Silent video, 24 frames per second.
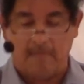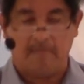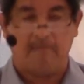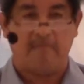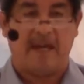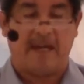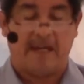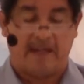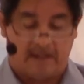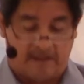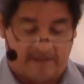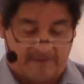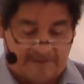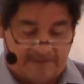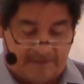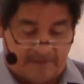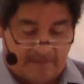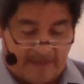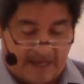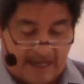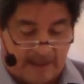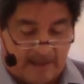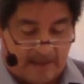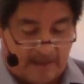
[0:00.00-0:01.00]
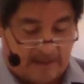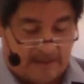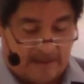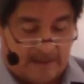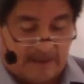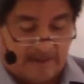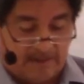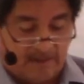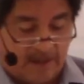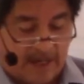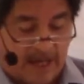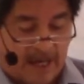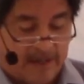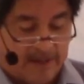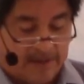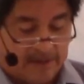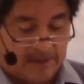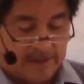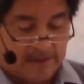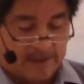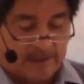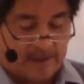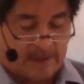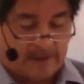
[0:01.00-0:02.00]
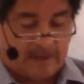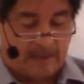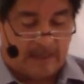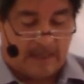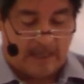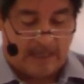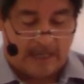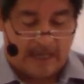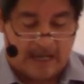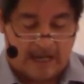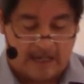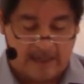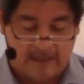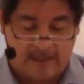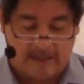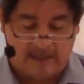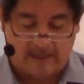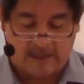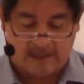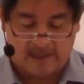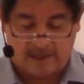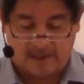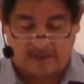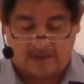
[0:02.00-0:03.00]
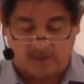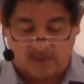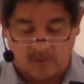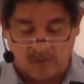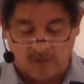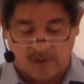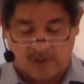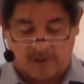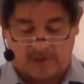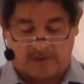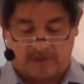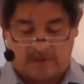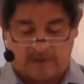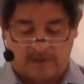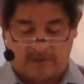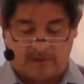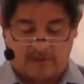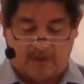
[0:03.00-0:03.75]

male and female educators, and institutions.